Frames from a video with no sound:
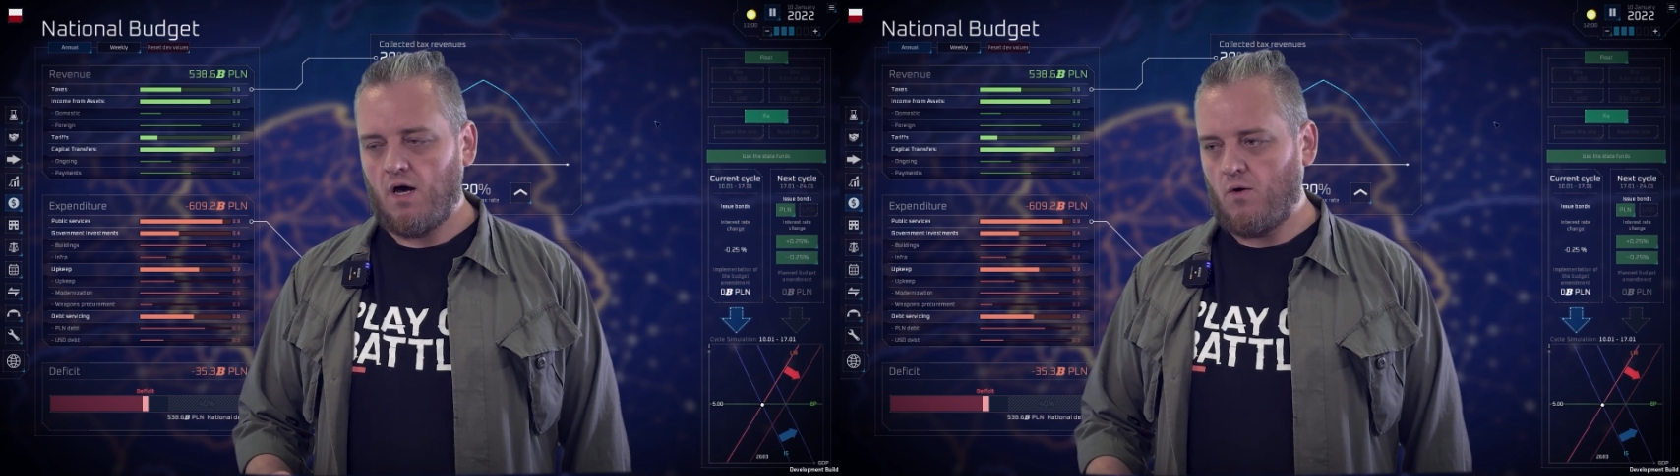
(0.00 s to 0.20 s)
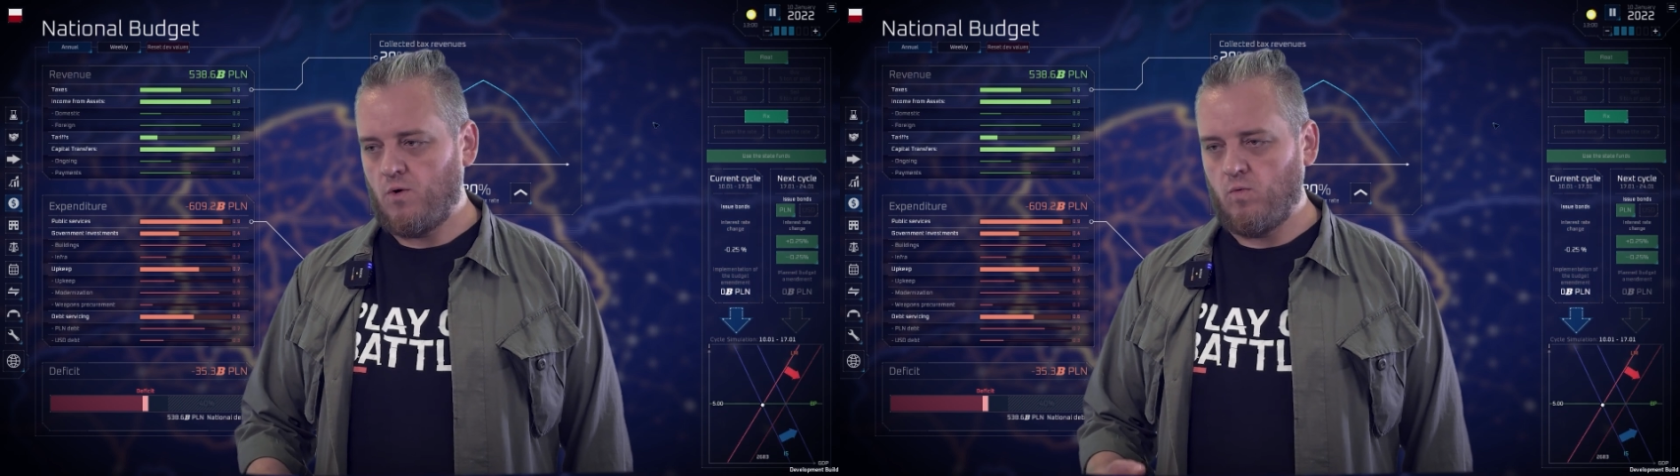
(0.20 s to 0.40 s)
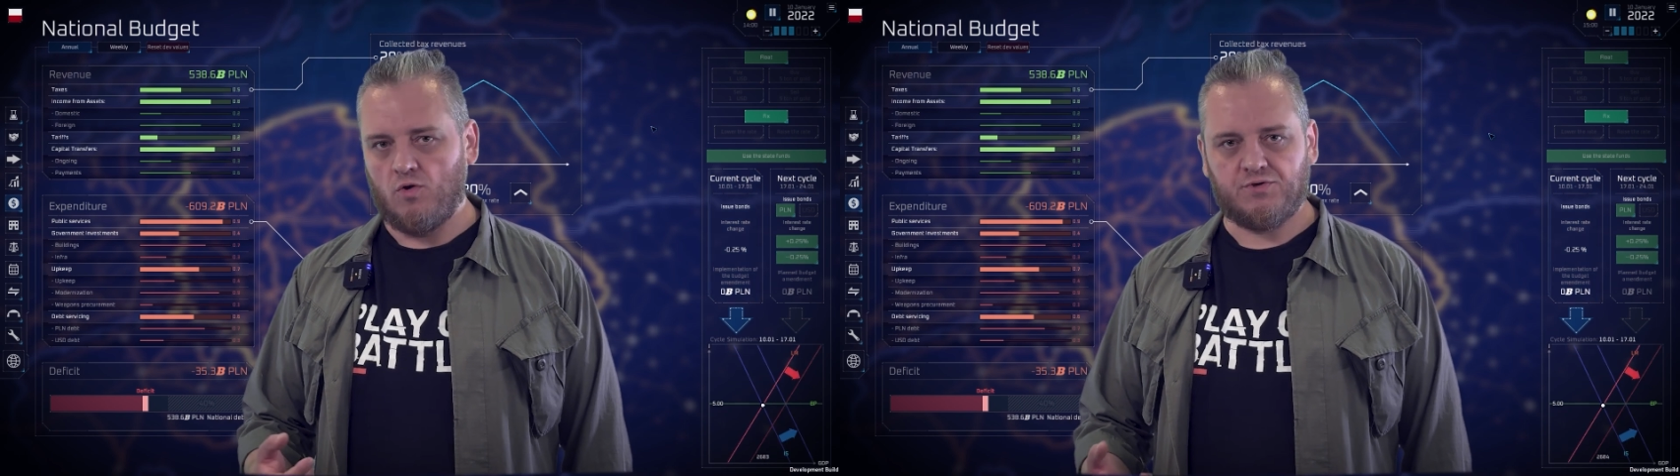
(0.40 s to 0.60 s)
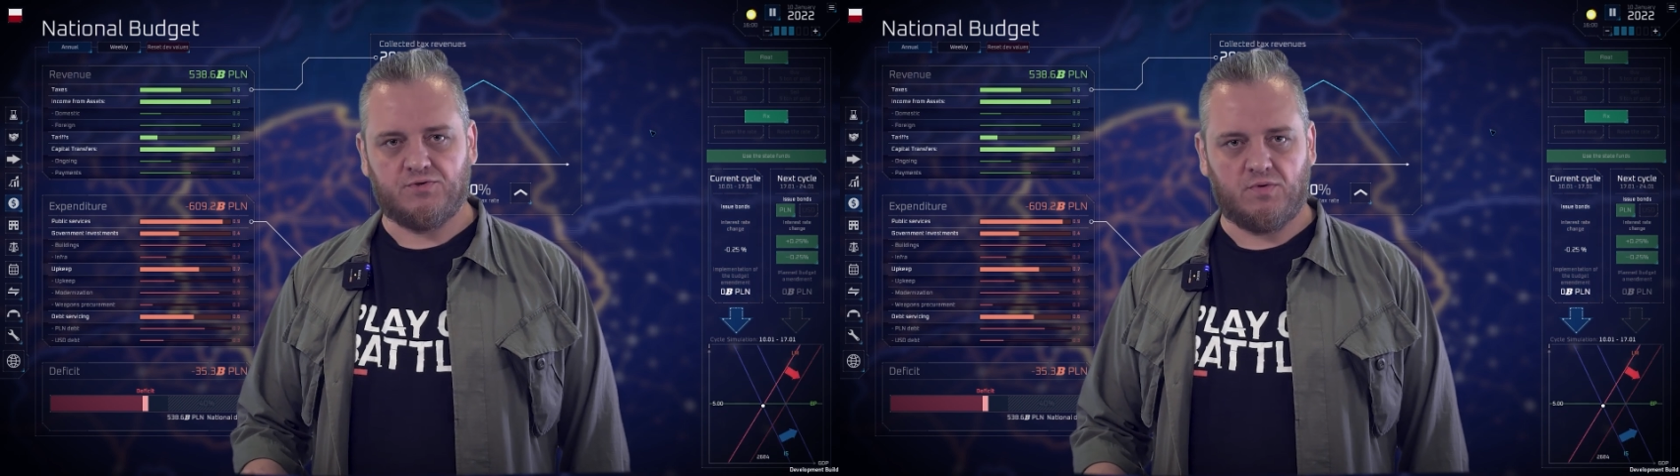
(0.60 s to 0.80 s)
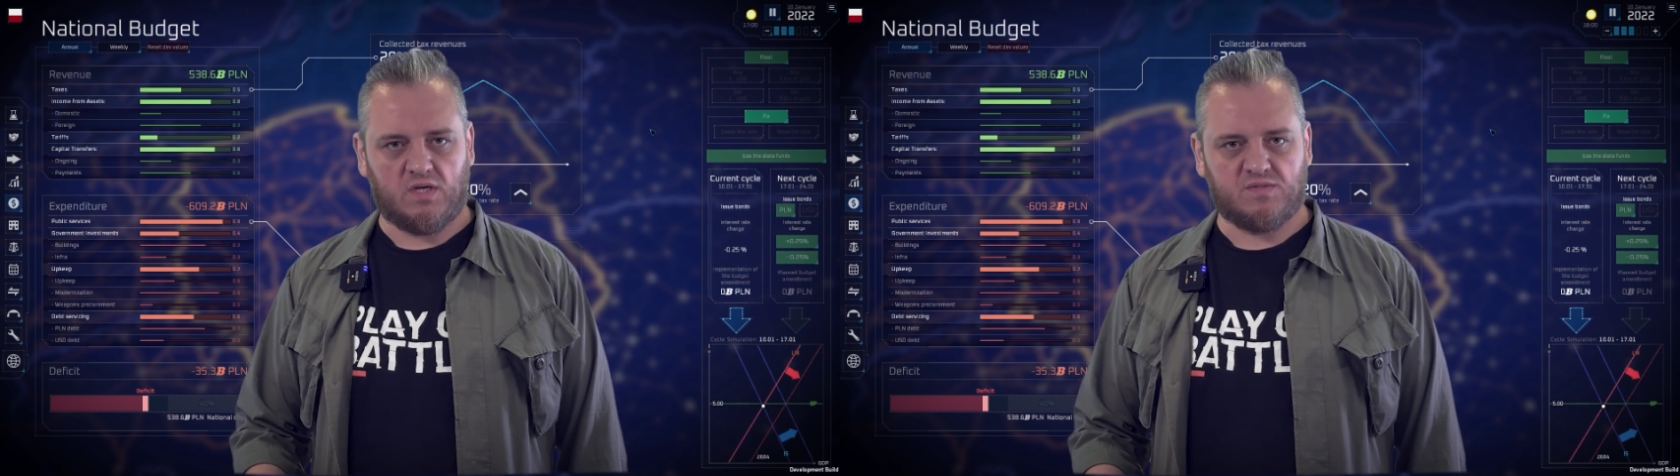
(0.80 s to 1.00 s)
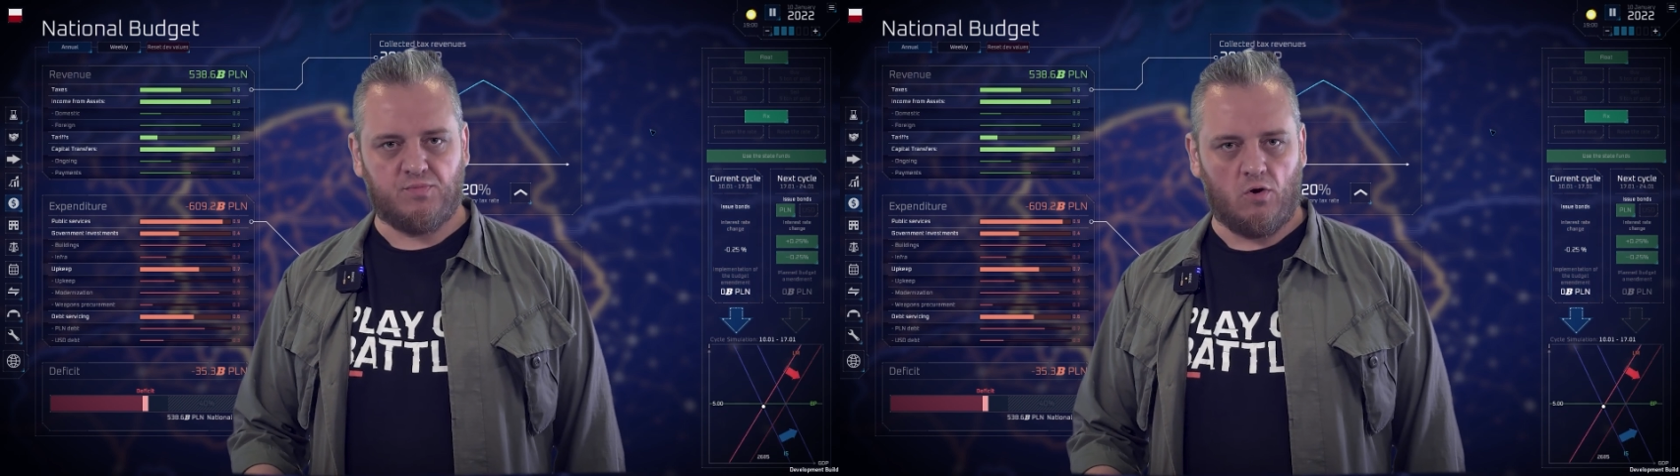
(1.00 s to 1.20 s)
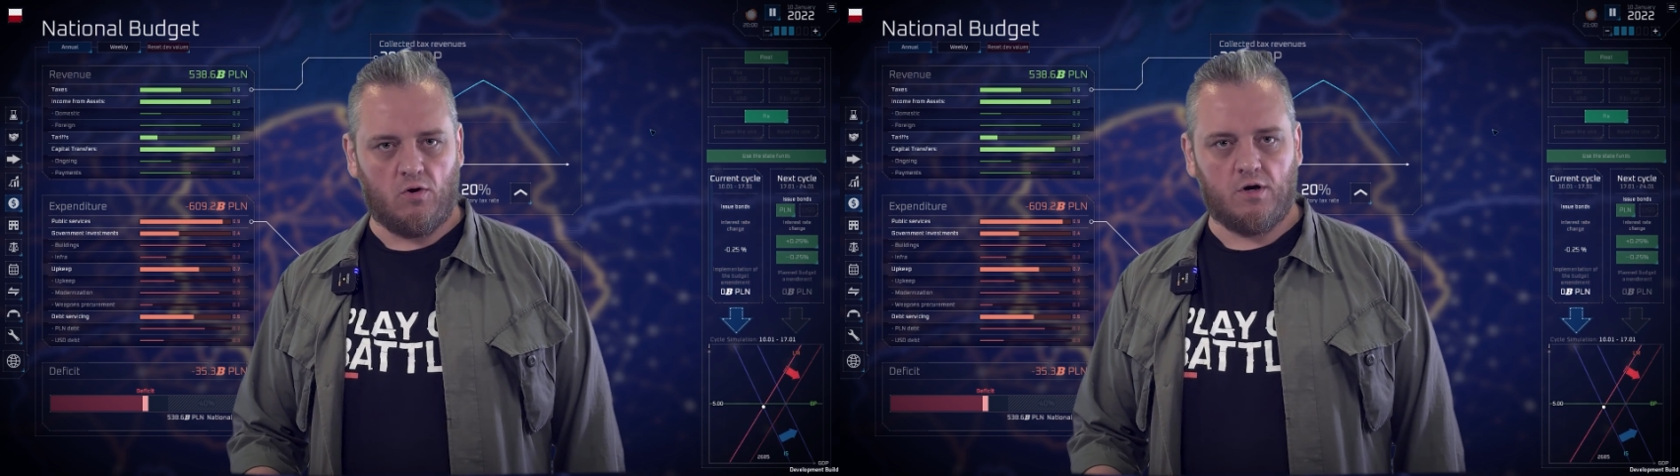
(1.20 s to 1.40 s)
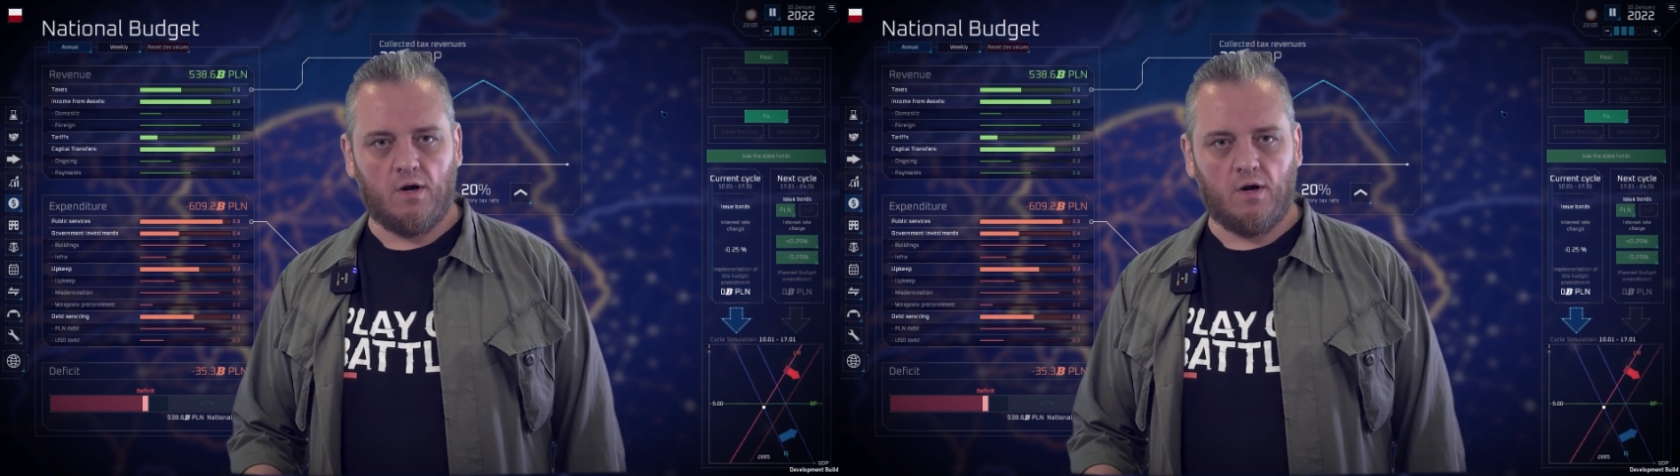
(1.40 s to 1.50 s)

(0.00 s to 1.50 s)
We wanted to explore